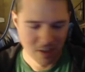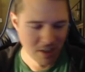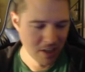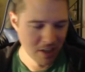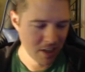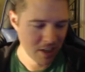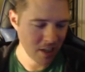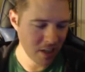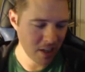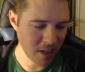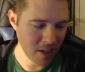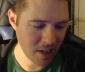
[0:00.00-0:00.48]

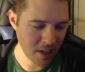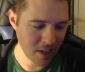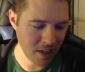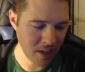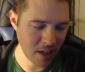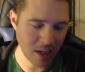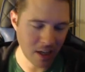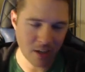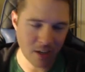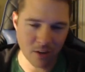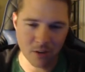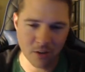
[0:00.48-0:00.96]

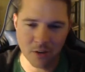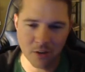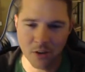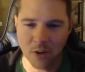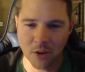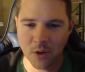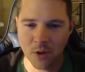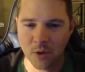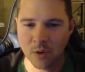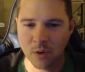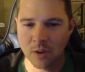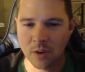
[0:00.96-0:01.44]
I don't
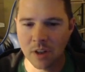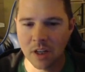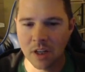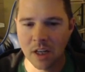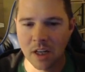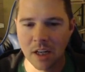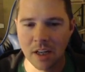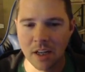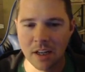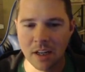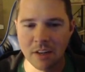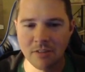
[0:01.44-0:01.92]
know
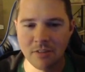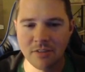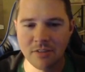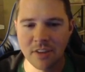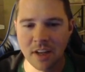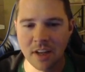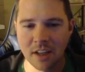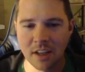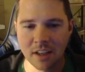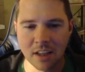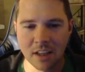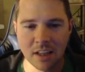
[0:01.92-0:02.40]
if
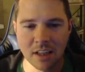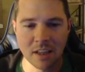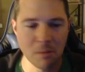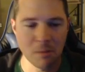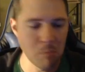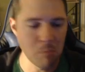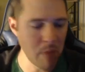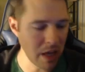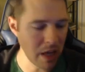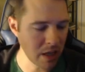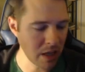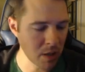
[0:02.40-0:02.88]
like it
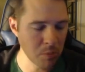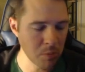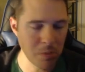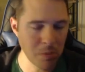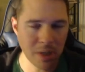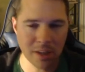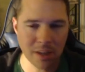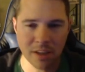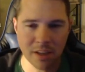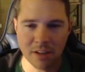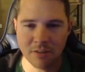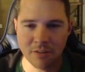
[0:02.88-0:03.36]
make a
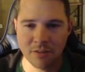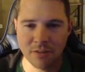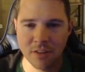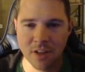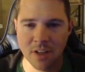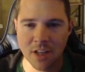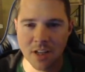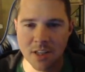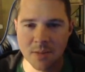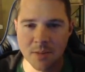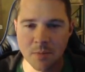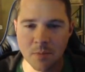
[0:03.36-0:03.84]
big
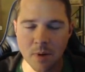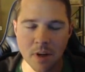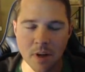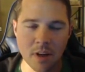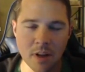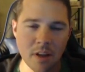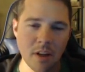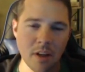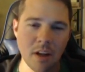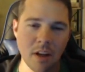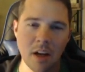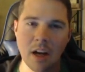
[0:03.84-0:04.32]
difference,
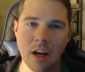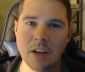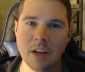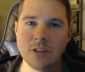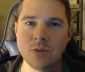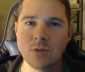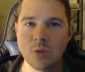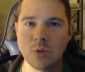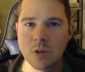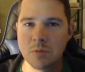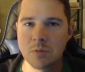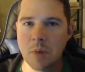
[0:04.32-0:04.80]
but I
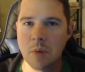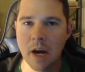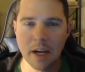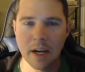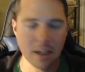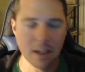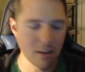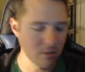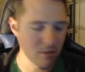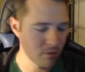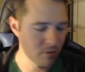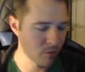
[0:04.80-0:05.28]
switch
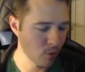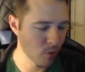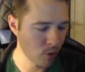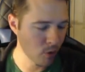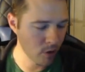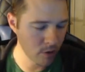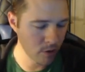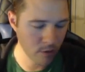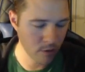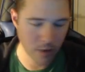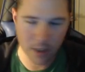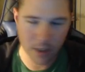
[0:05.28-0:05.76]
back and
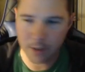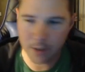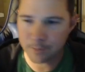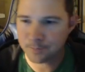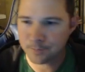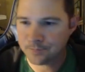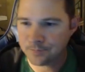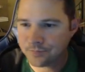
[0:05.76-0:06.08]
forth, right?